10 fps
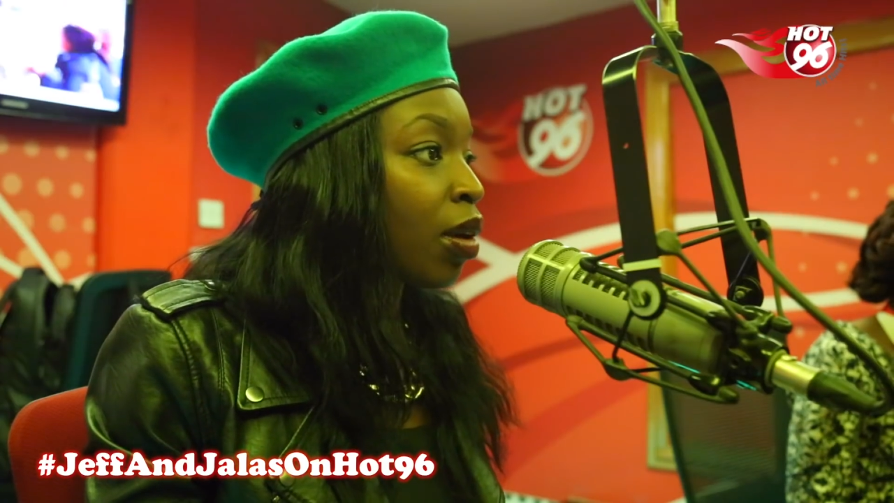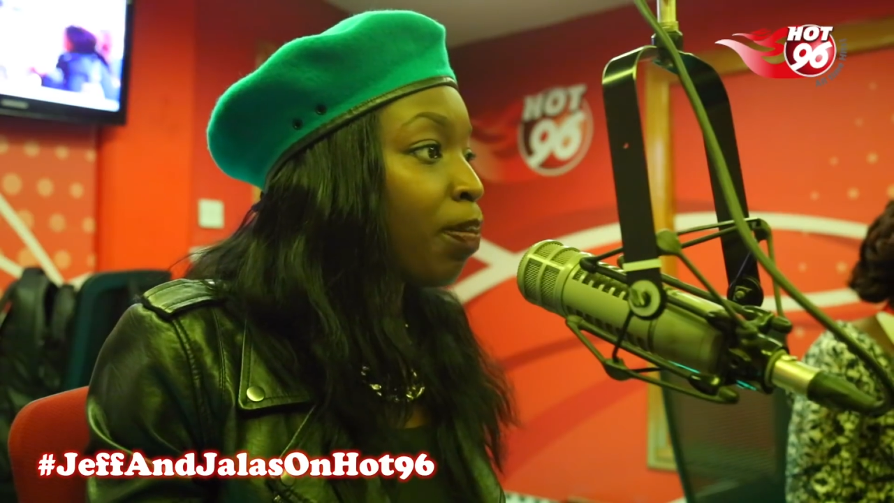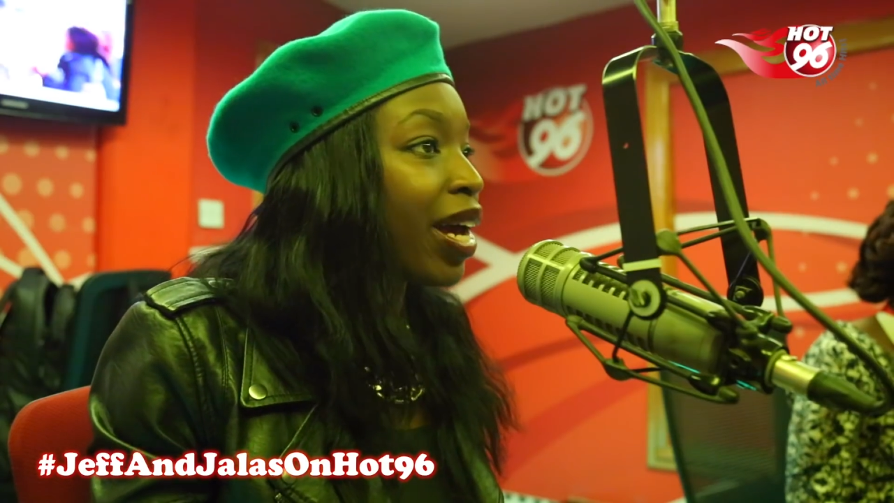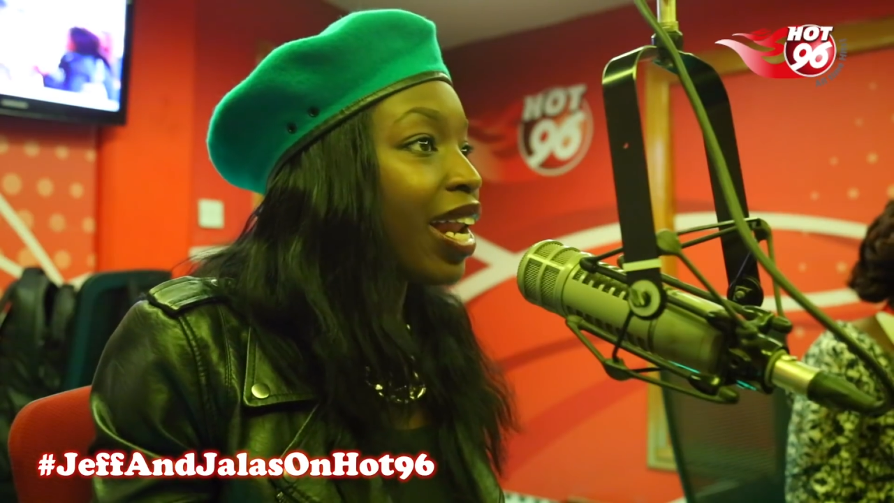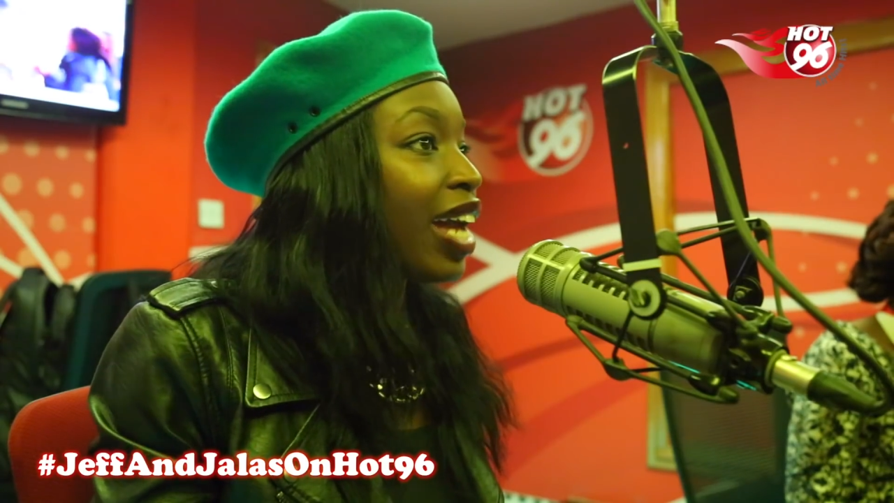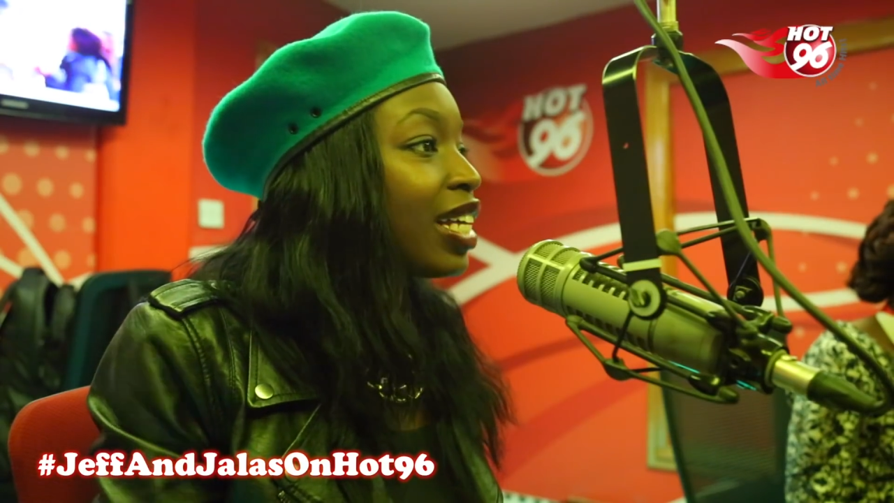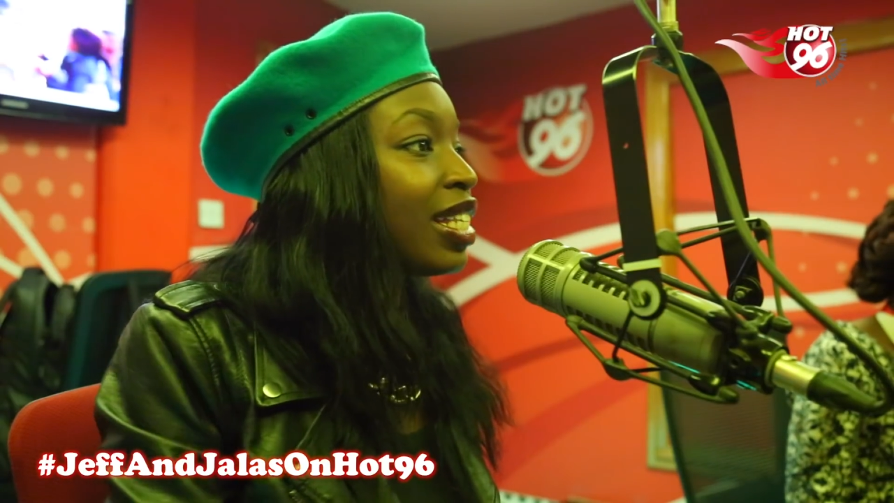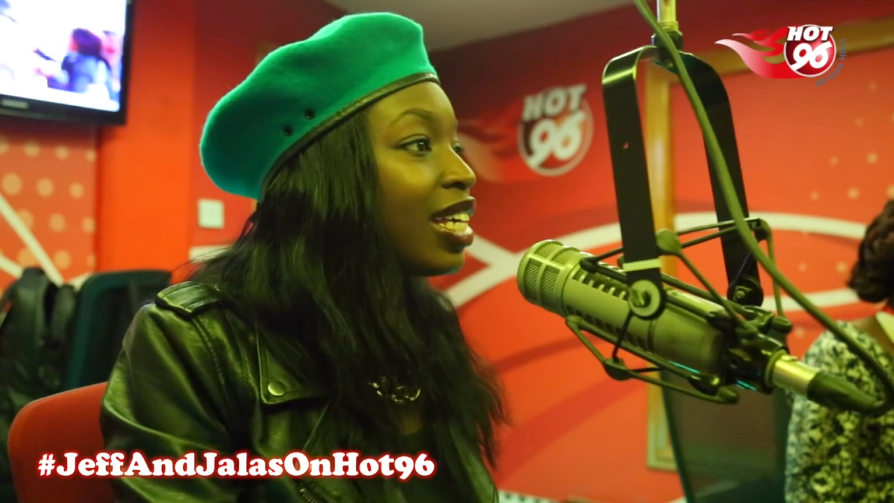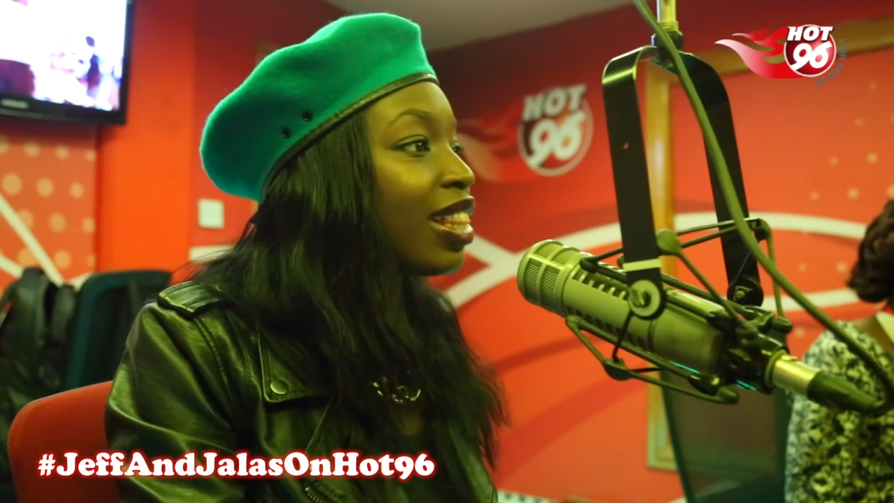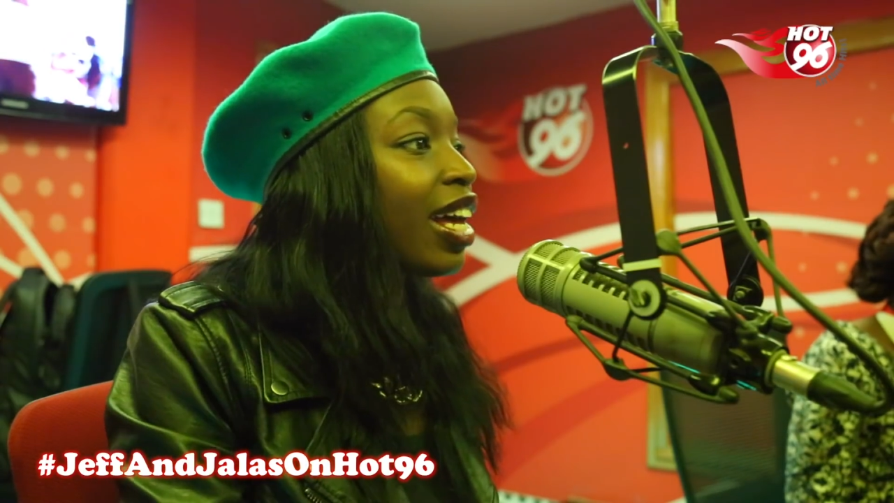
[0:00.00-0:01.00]
But I
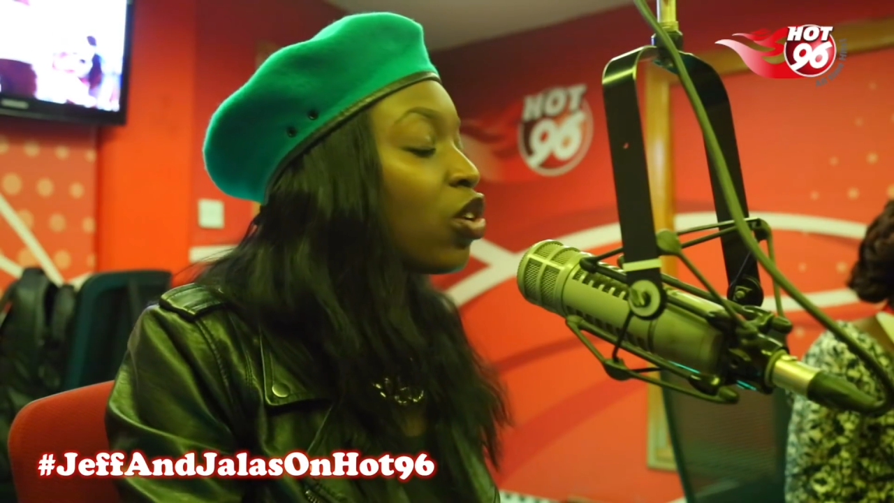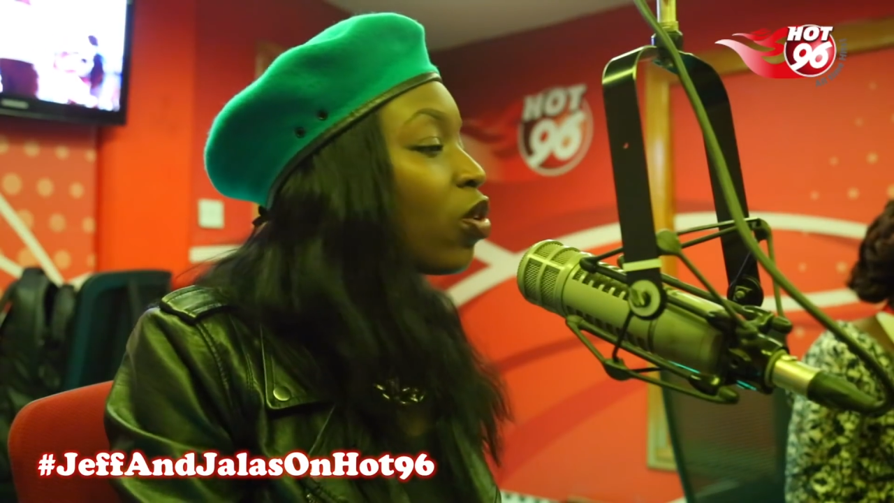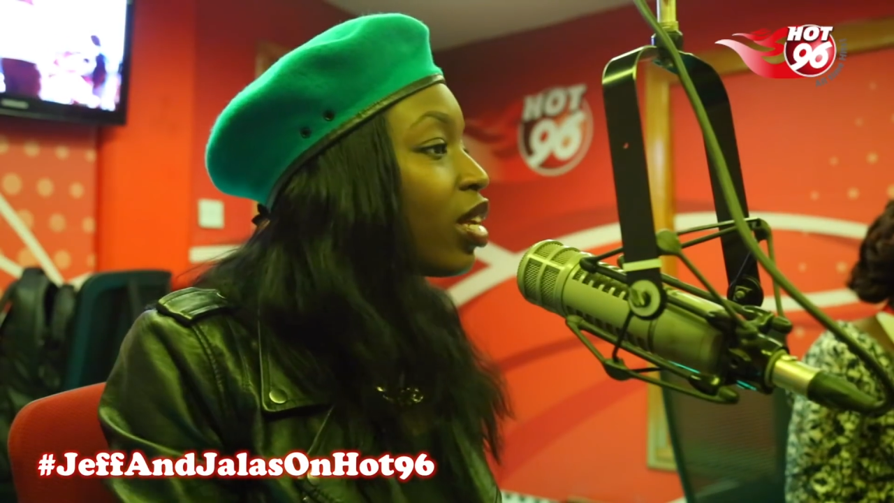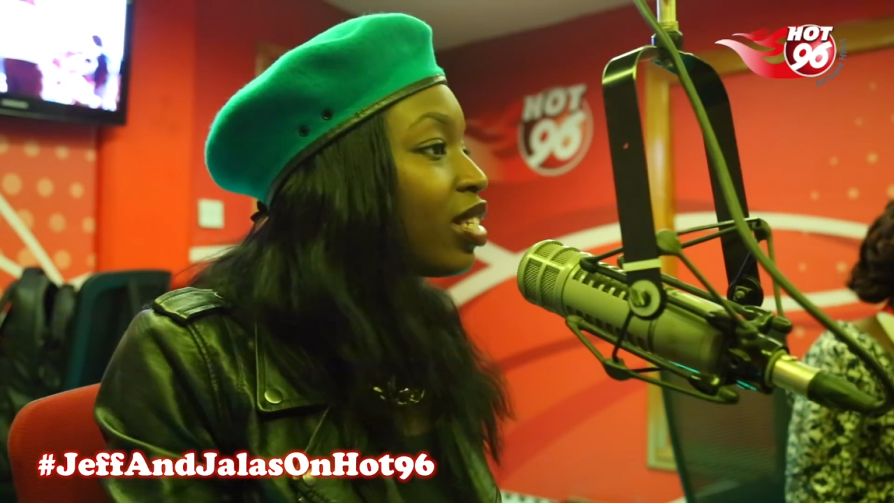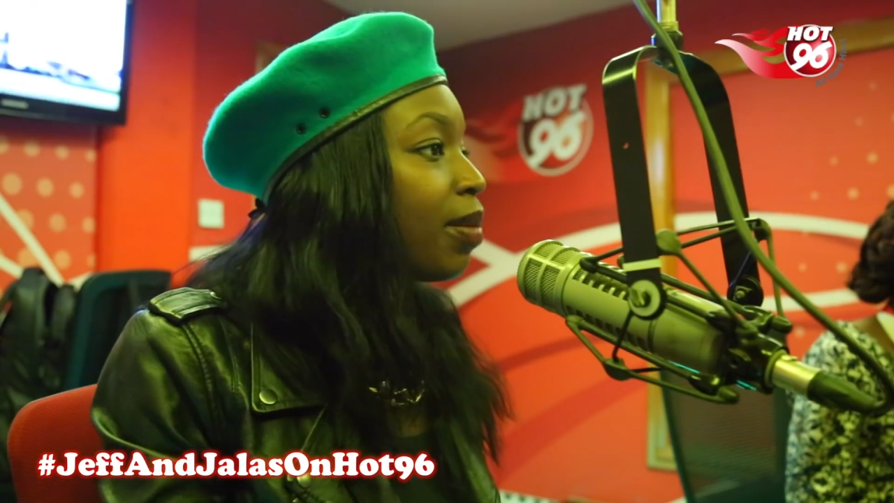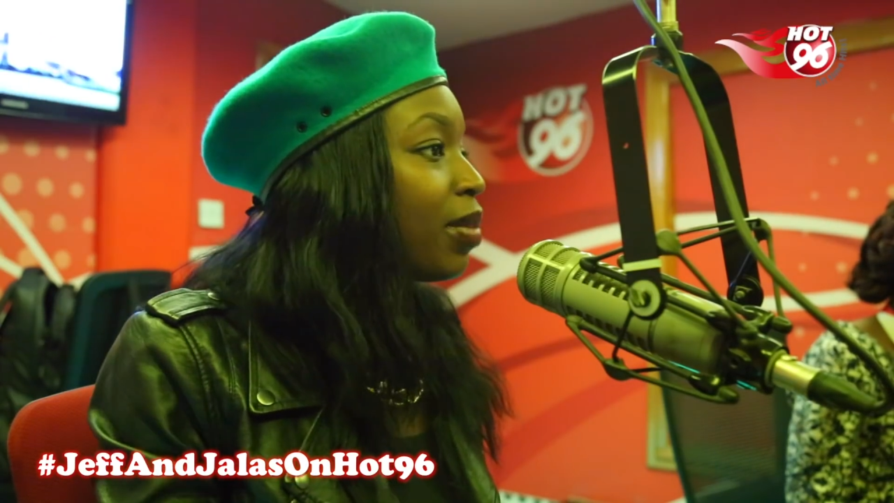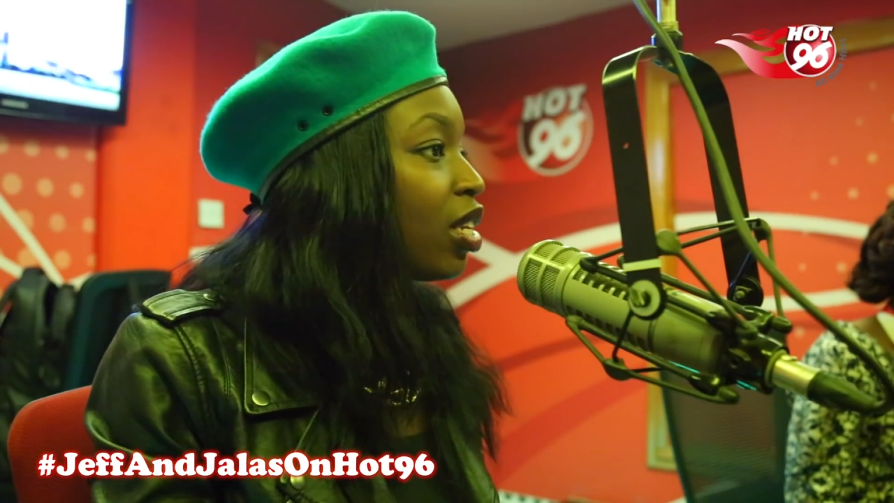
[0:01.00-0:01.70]
see that all the time